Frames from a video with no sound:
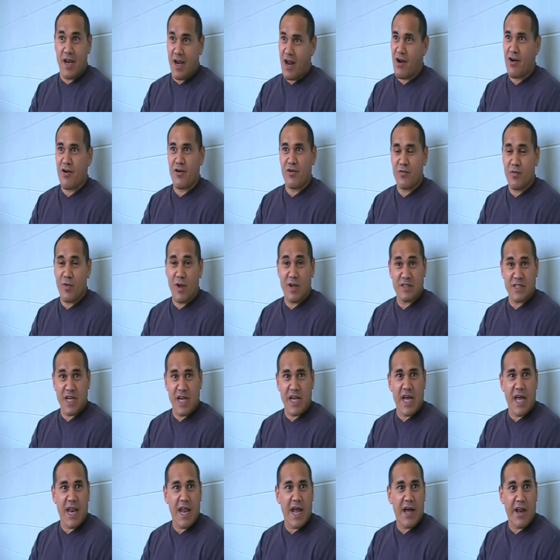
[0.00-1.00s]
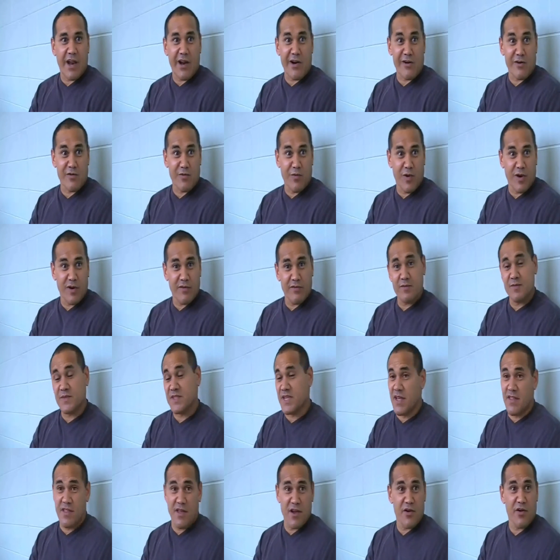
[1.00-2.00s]
And I heard, as I got out, I heard one of them
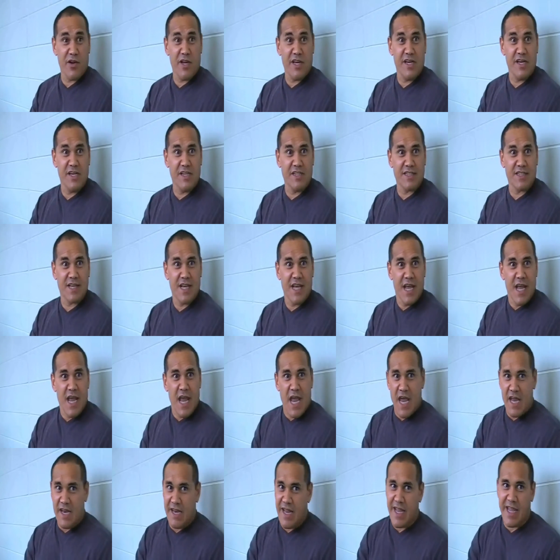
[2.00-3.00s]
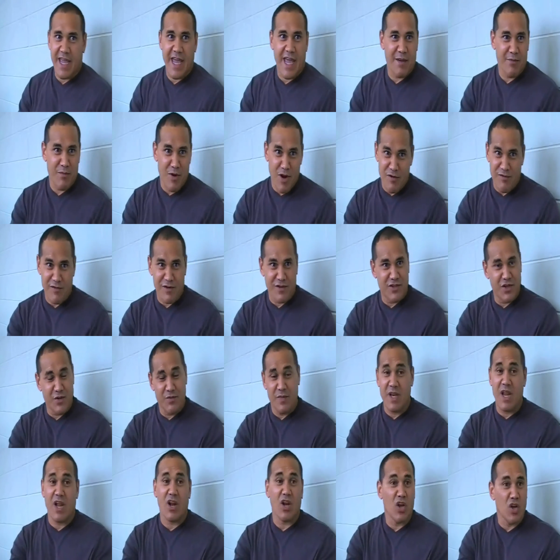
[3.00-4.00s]
say, "There he is." And they came over to
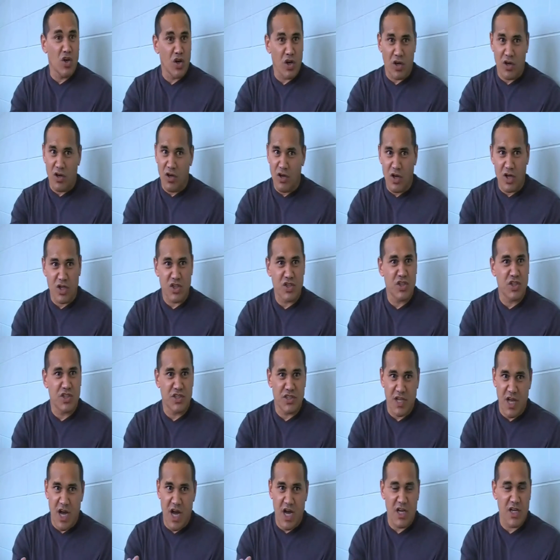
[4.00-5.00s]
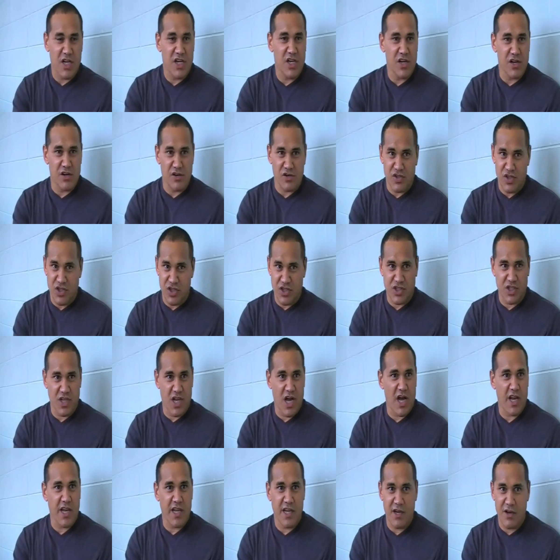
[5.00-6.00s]
me and they, look, she's not here
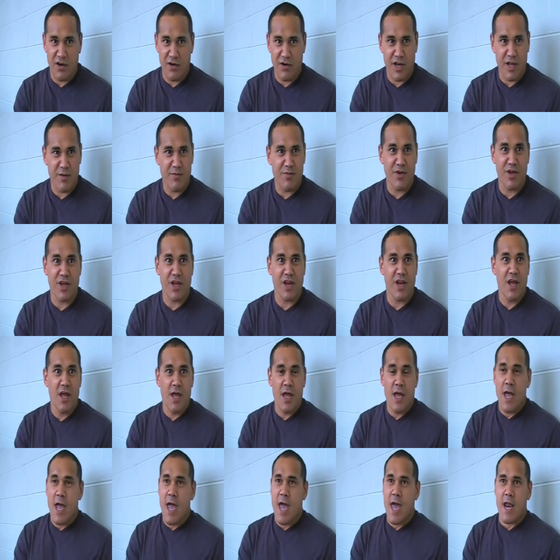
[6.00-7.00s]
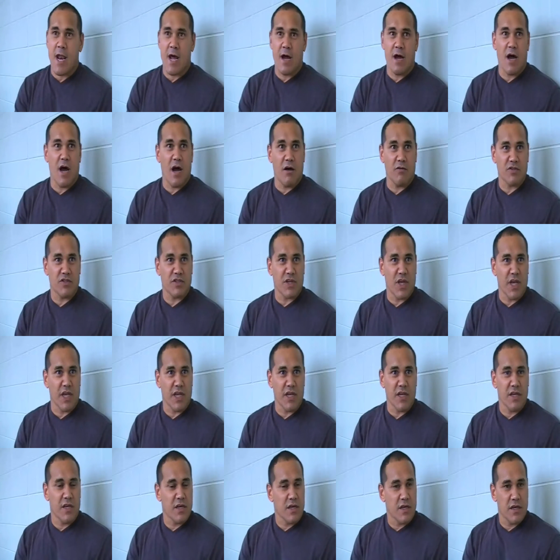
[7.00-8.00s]
anymore. And I was like,
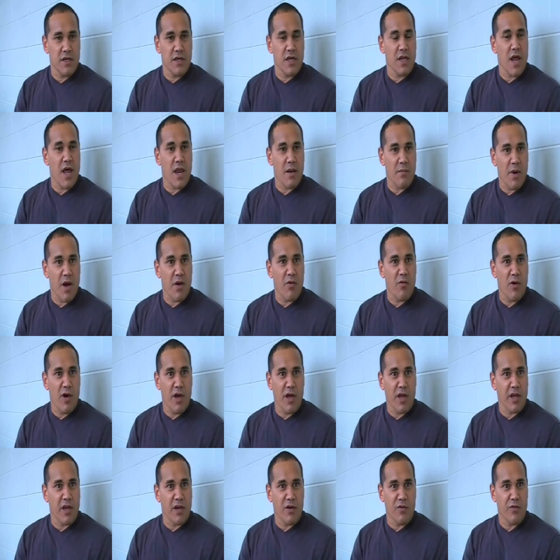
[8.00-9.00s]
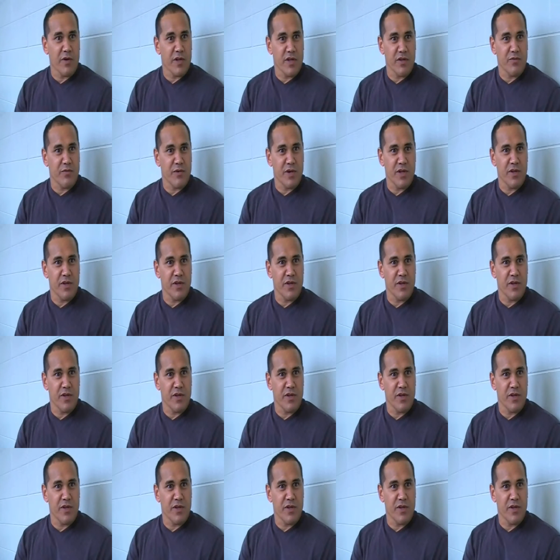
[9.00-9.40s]
"Get out of my way." What do you